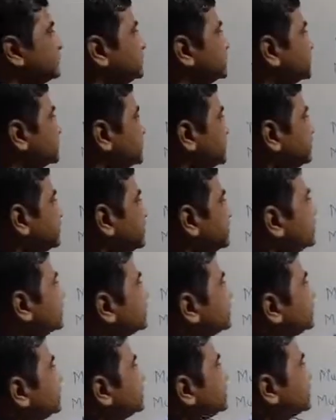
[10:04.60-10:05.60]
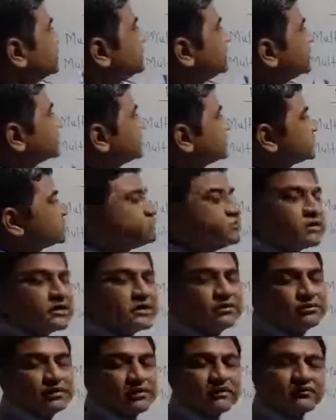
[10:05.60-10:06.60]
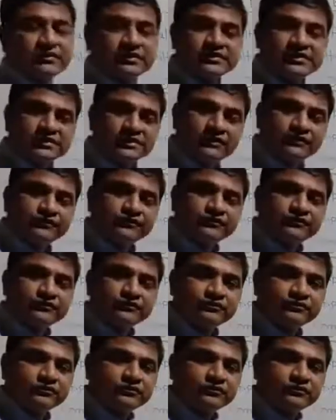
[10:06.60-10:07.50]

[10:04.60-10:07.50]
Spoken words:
even the number is multiple of itself.